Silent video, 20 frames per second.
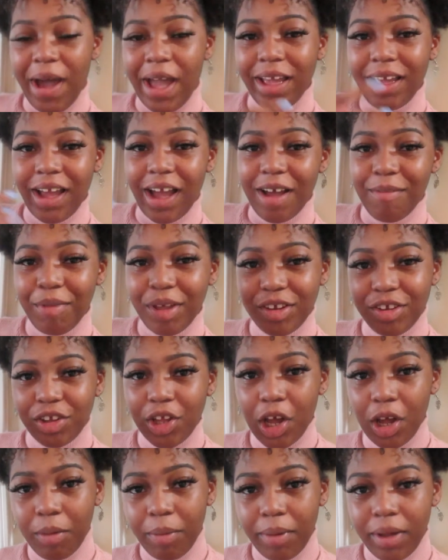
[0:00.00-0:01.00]
I got my
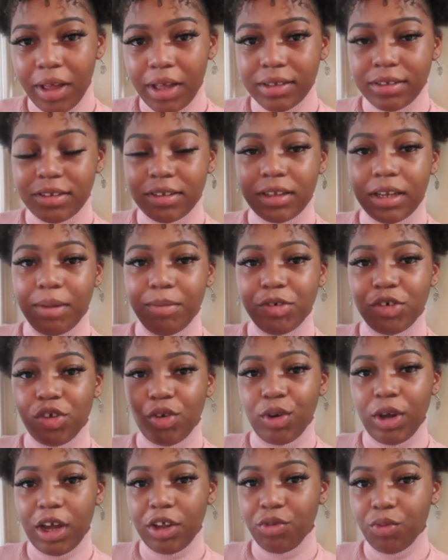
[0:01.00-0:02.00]
Starbucks. Let me
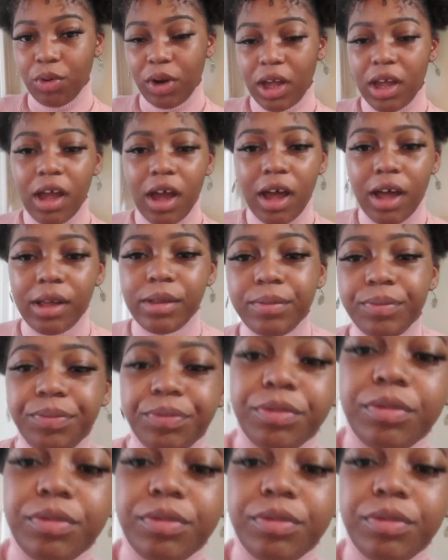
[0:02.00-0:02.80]
show you guys what I got.